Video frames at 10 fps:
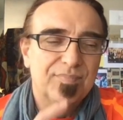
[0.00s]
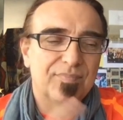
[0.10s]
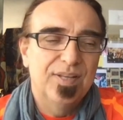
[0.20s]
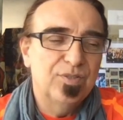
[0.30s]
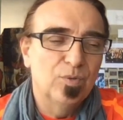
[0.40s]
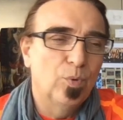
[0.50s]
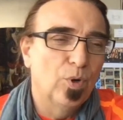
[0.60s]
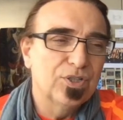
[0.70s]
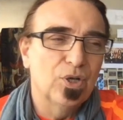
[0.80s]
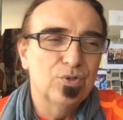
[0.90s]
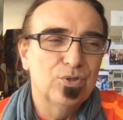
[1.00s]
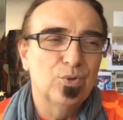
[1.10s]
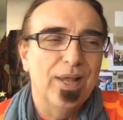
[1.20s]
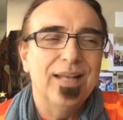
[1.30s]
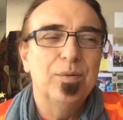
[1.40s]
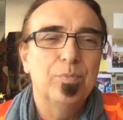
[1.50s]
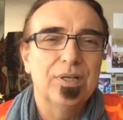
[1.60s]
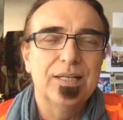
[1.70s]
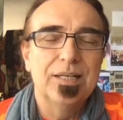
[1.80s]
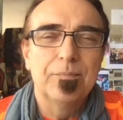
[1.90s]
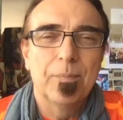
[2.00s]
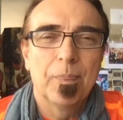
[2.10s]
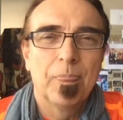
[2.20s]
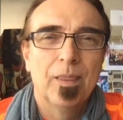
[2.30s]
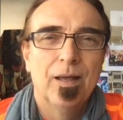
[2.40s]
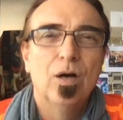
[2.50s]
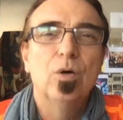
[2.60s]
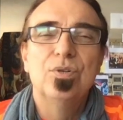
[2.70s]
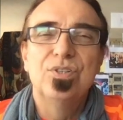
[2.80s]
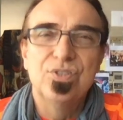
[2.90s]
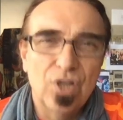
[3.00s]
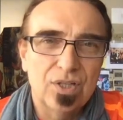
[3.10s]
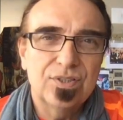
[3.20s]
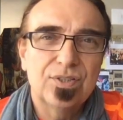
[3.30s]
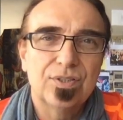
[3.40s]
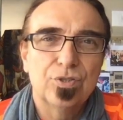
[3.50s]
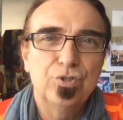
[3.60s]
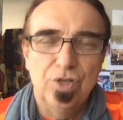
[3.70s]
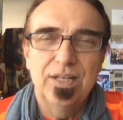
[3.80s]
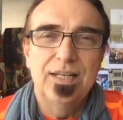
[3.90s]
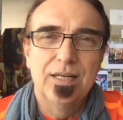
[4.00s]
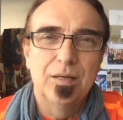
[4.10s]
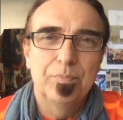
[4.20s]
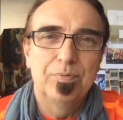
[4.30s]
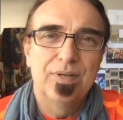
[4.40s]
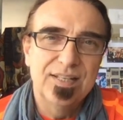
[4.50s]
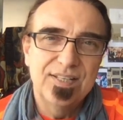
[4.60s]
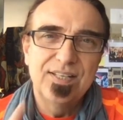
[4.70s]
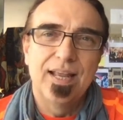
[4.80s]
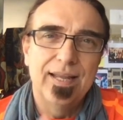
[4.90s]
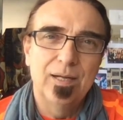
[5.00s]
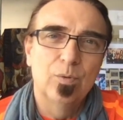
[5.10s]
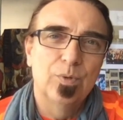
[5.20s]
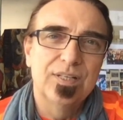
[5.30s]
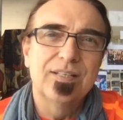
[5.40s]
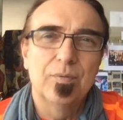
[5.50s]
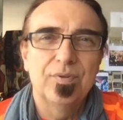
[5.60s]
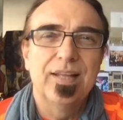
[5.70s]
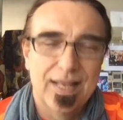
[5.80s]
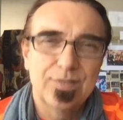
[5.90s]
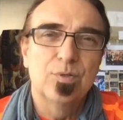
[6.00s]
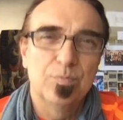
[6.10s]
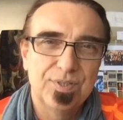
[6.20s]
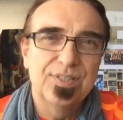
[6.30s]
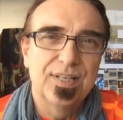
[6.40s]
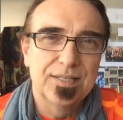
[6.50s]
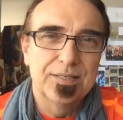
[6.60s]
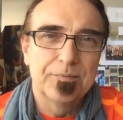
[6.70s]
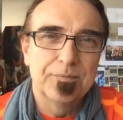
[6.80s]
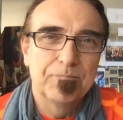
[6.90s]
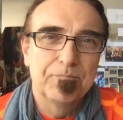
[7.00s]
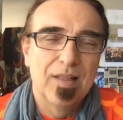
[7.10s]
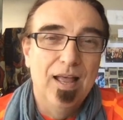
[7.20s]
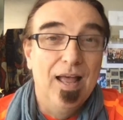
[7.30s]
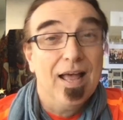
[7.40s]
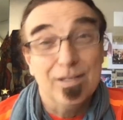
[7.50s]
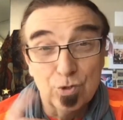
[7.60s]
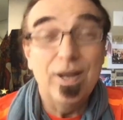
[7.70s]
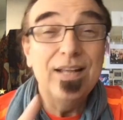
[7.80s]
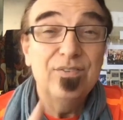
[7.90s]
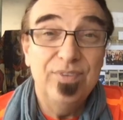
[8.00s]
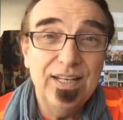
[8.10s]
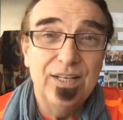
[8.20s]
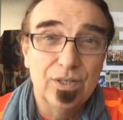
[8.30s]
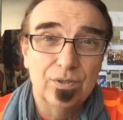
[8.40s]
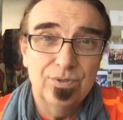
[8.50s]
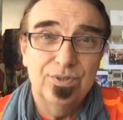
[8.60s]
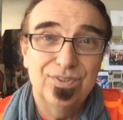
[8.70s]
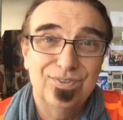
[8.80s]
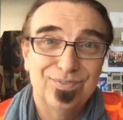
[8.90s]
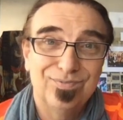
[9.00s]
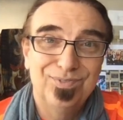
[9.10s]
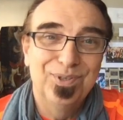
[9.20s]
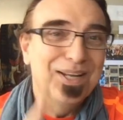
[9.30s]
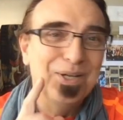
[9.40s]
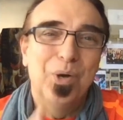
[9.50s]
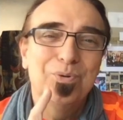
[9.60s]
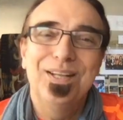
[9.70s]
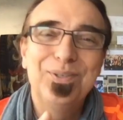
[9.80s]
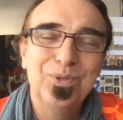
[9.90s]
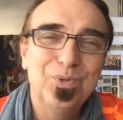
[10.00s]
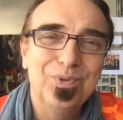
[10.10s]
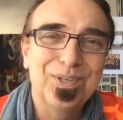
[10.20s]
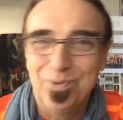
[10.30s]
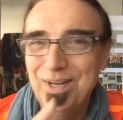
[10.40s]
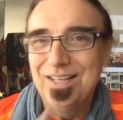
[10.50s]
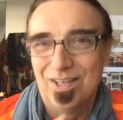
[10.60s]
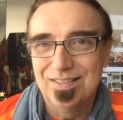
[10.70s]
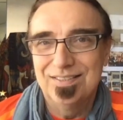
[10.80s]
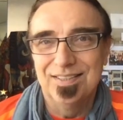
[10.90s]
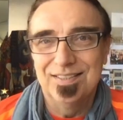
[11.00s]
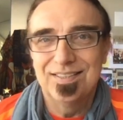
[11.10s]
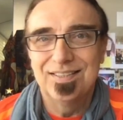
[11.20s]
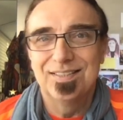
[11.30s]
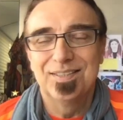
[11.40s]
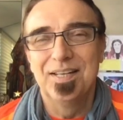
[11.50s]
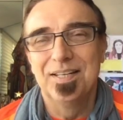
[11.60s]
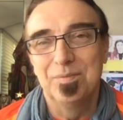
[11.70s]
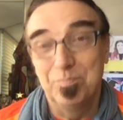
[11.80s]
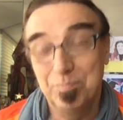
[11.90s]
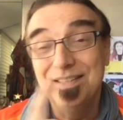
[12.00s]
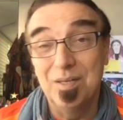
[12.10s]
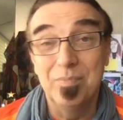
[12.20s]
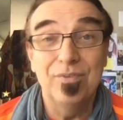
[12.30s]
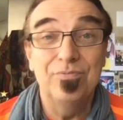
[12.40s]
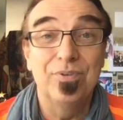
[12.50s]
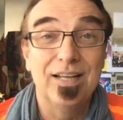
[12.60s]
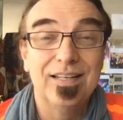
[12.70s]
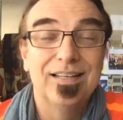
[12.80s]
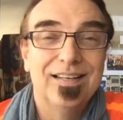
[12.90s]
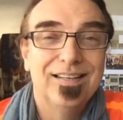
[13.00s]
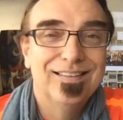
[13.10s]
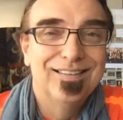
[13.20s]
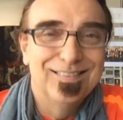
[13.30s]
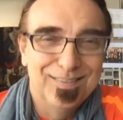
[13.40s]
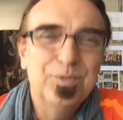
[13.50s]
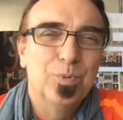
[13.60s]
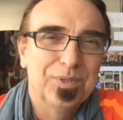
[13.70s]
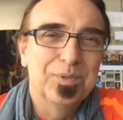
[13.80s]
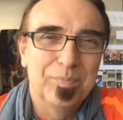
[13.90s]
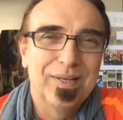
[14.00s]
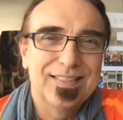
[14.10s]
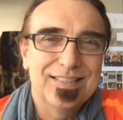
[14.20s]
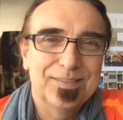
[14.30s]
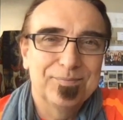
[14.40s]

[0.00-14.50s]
this award goes to anybody who is not shutting up and saying when something has to be said. And great videos you can only do with great artists, and Peter Maffei is one of the best.